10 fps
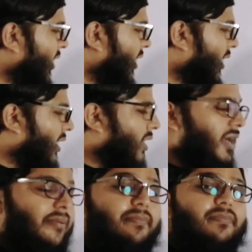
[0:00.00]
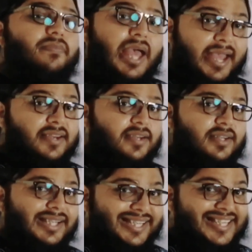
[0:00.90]
Here I
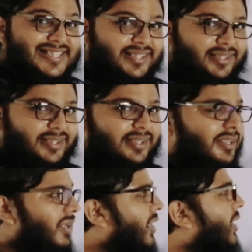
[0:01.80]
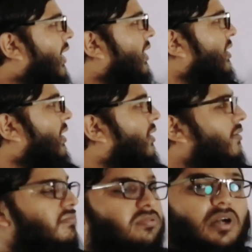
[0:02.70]
added ed, and
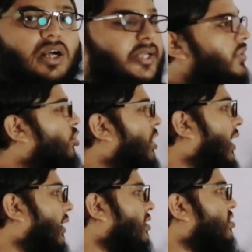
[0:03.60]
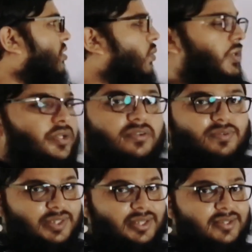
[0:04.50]
here I changed the word
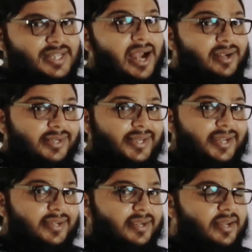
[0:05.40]
entirely.